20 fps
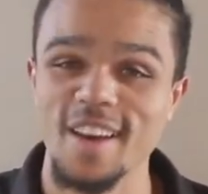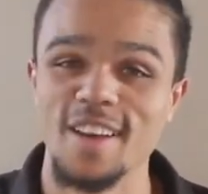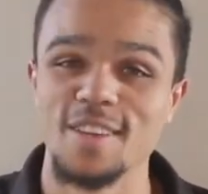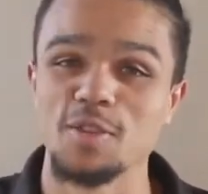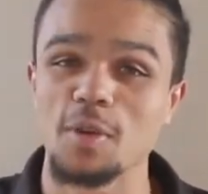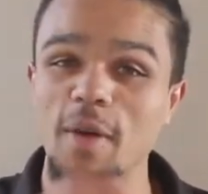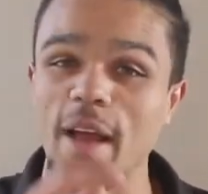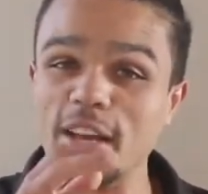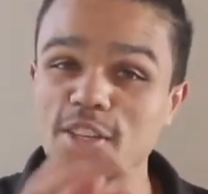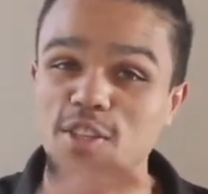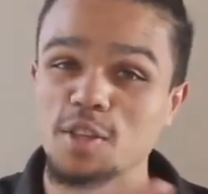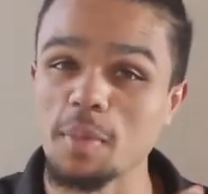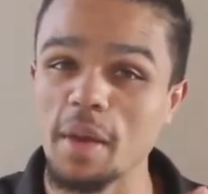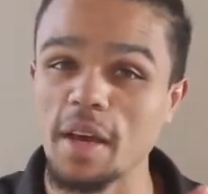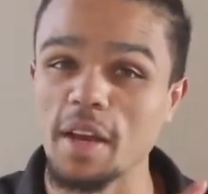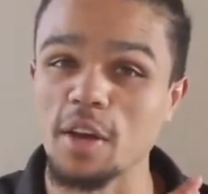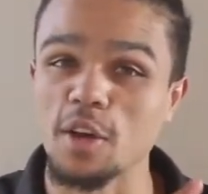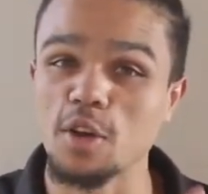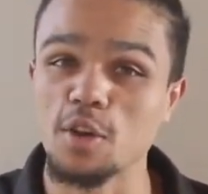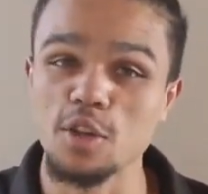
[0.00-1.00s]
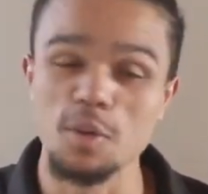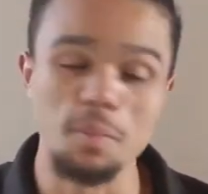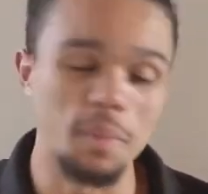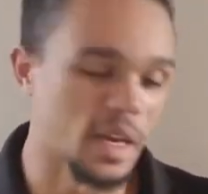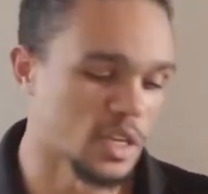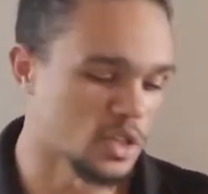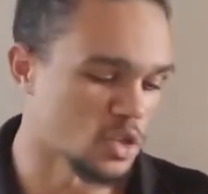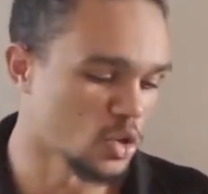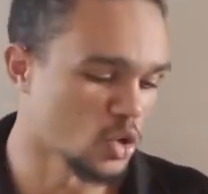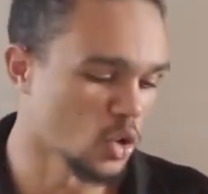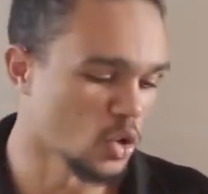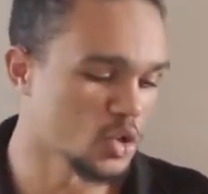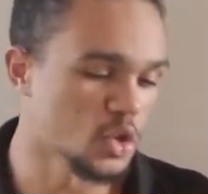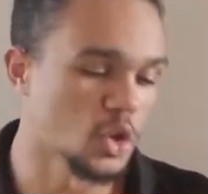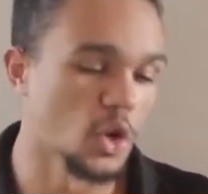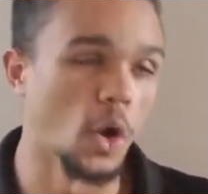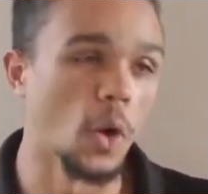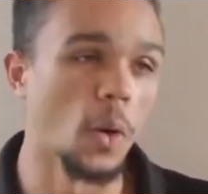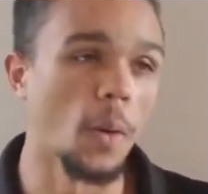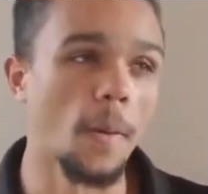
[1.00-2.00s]
So it has to be at a good pace. So don't
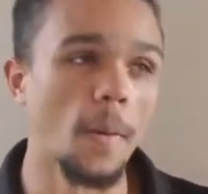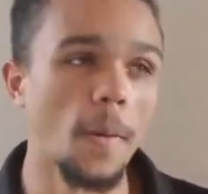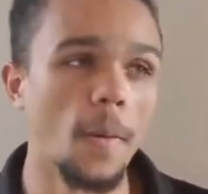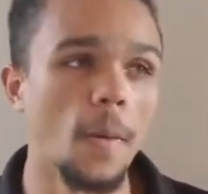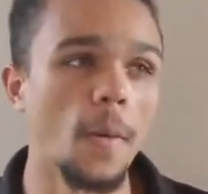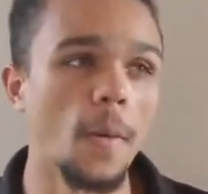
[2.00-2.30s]
go...